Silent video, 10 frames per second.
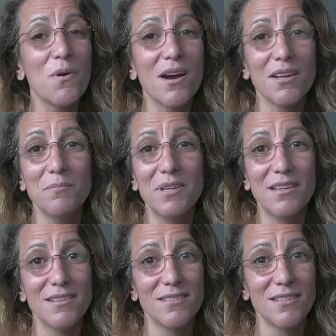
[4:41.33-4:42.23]
Why?
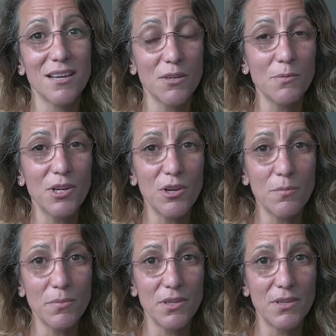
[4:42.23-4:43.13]
Because God will
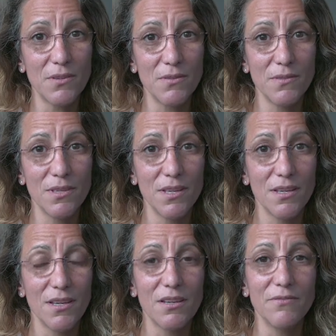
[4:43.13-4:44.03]
help you
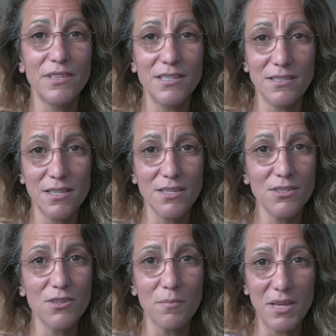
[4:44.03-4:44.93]
if he
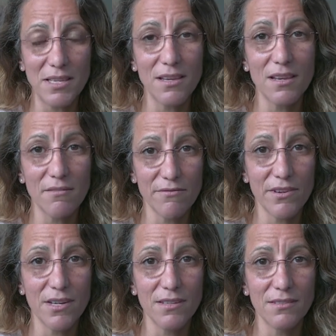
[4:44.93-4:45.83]
sees you're making
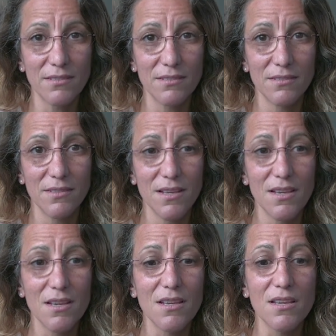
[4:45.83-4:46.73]
effort.
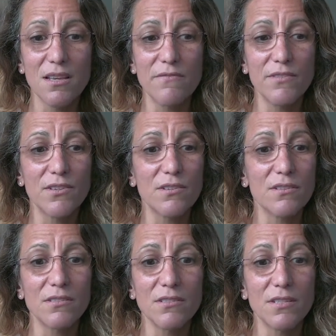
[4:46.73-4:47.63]
If
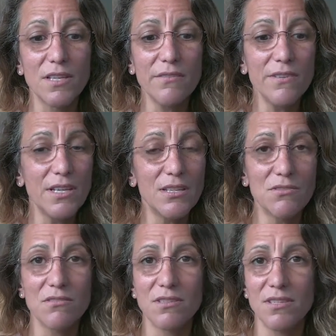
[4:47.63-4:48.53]
you're giving
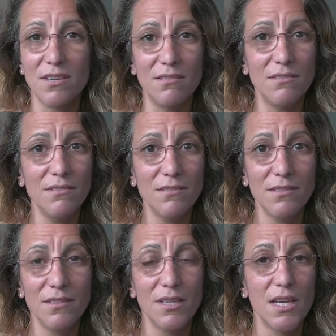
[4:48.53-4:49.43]
in to sin
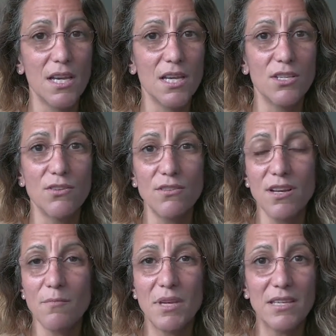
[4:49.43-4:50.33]
and you're
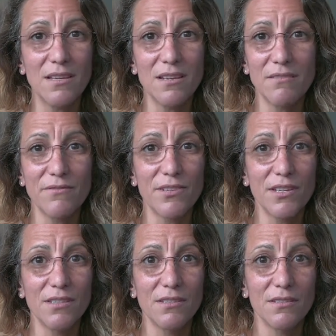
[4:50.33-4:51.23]
not making
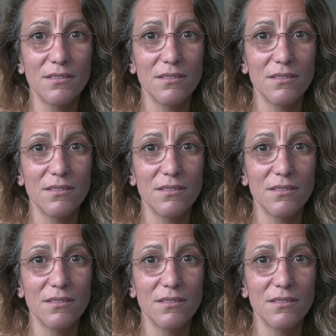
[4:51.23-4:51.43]
effort,